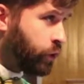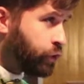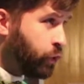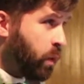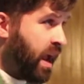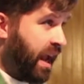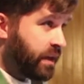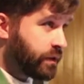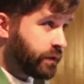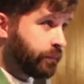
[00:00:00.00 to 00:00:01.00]
2
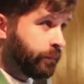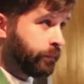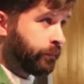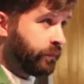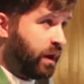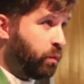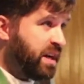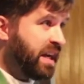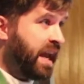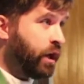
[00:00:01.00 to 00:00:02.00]
ways that
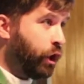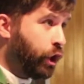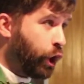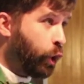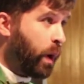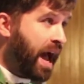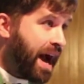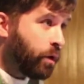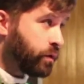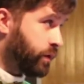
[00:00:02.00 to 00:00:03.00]
we can go
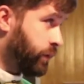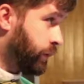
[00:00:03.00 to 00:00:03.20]
out